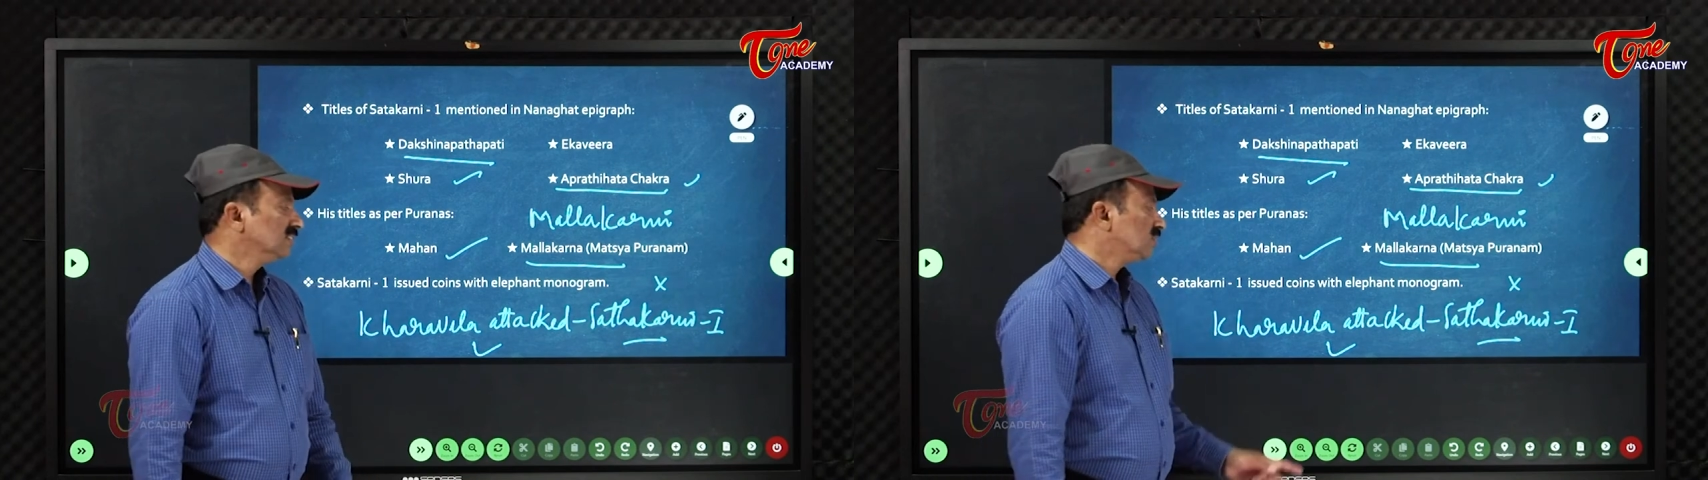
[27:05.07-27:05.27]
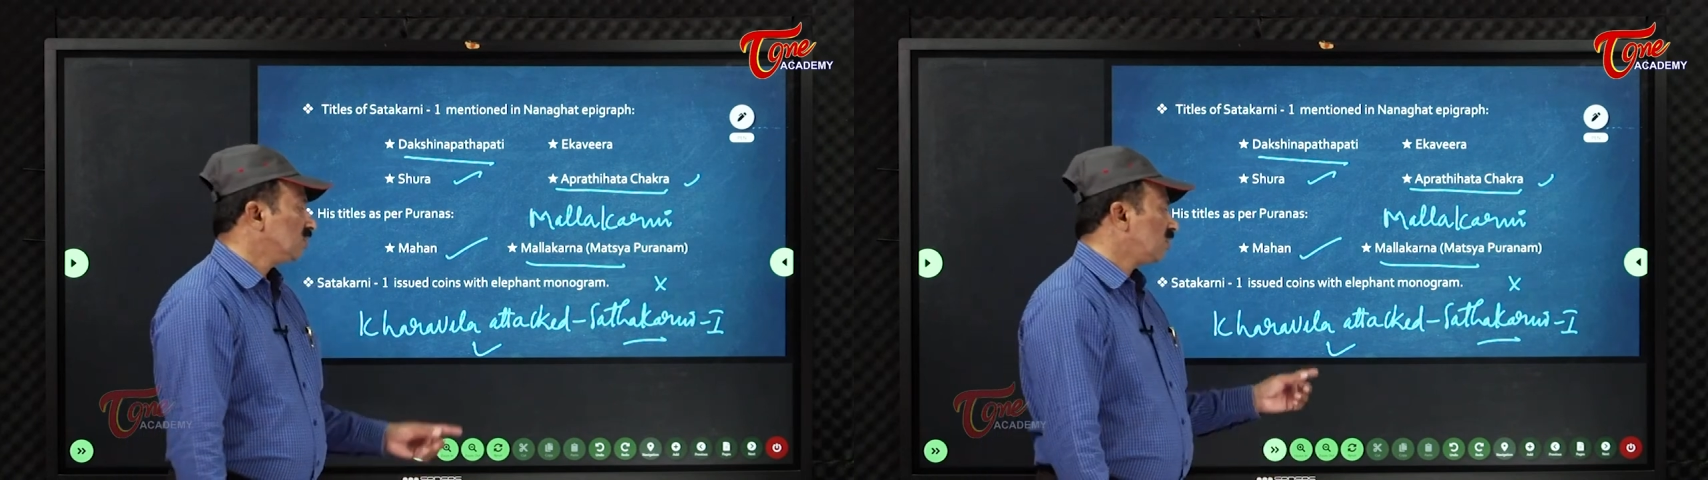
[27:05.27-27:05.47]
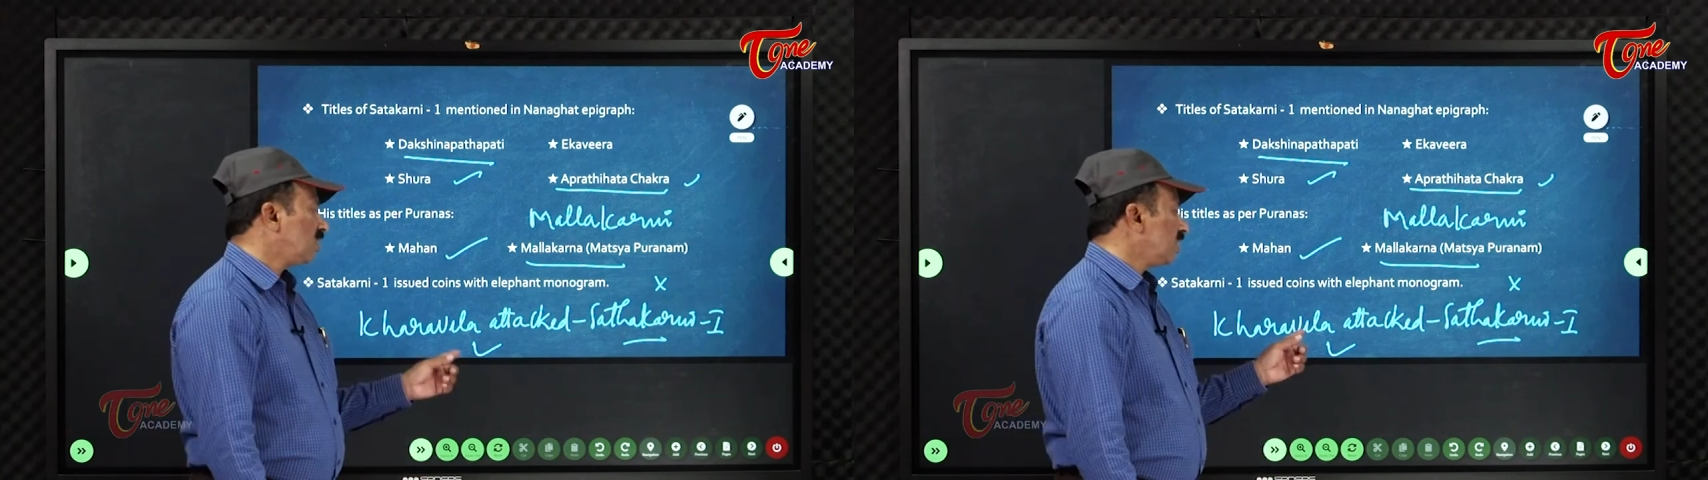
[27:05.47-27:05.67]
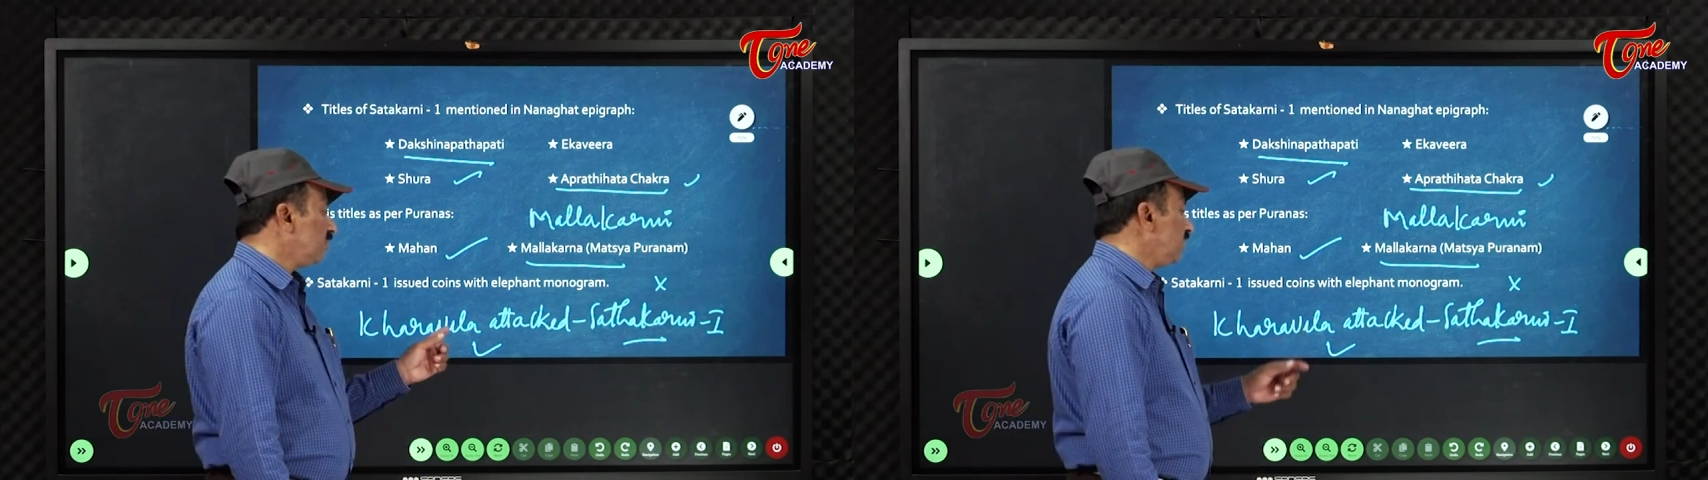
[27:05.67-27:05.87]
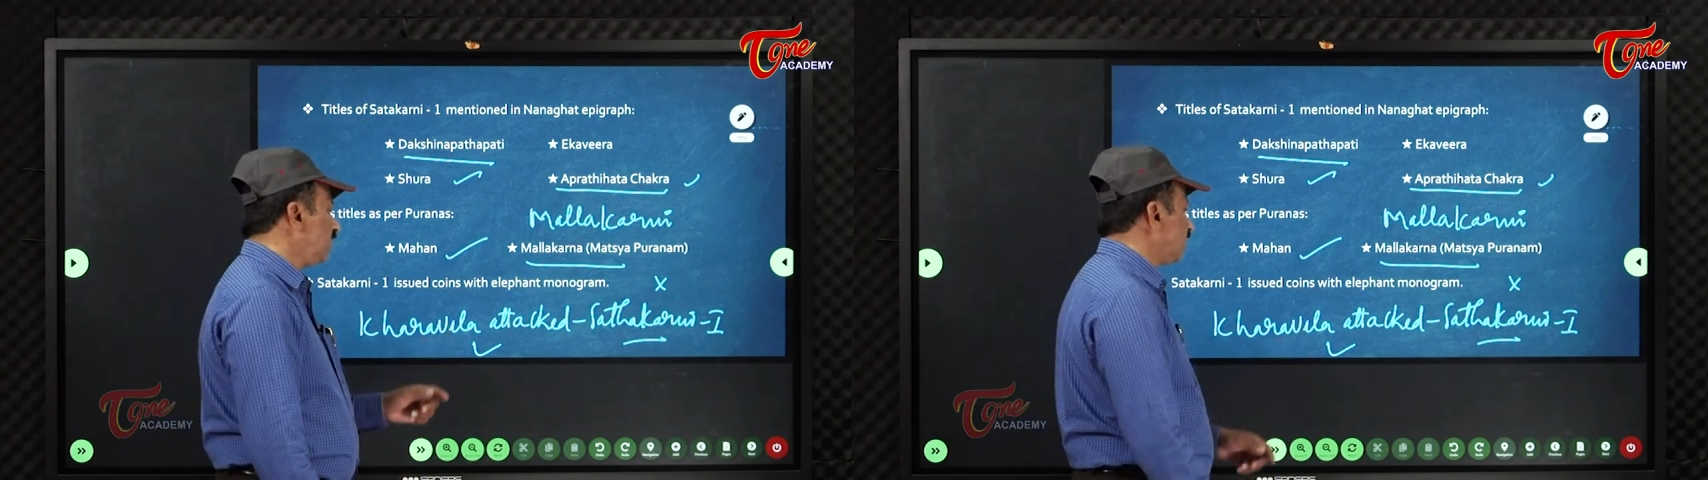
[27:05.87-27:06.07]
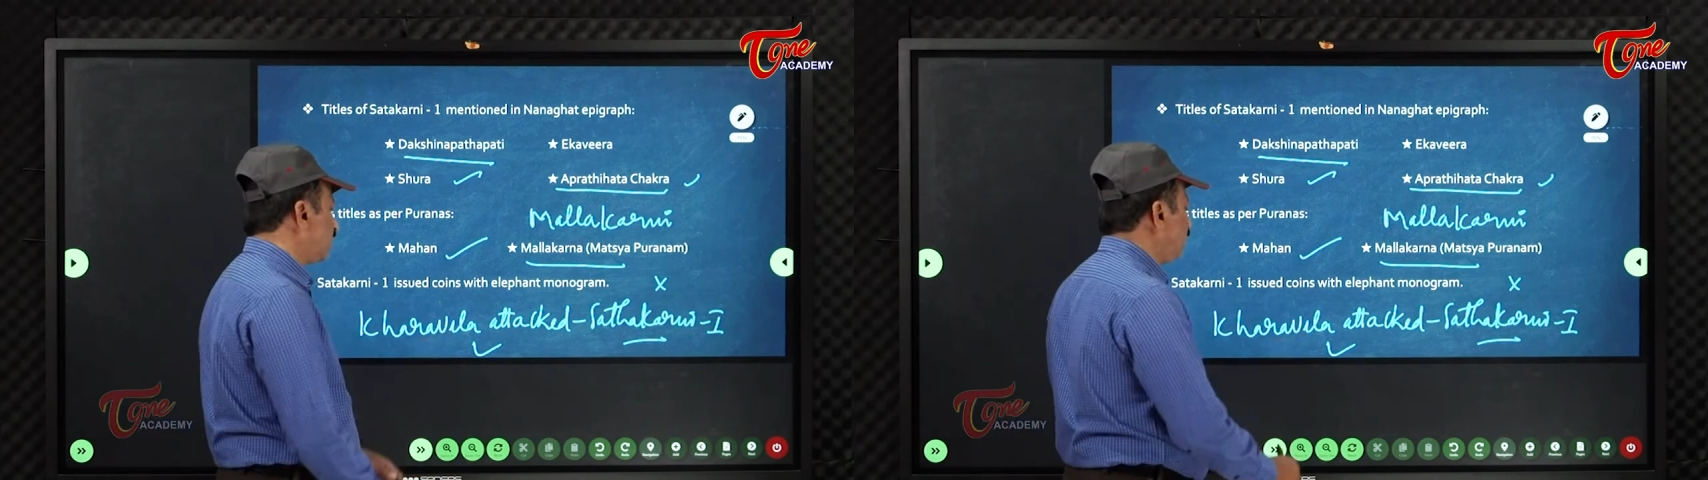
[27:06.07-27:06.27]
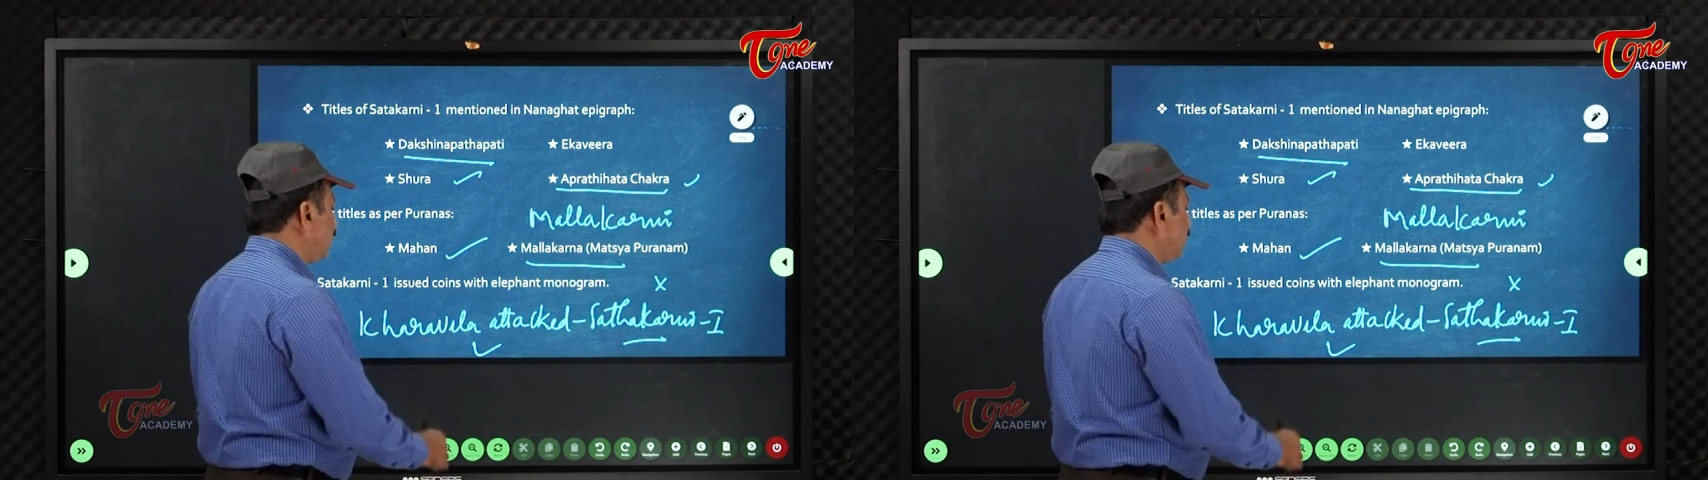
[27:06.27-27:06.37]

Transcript: So Karavela gave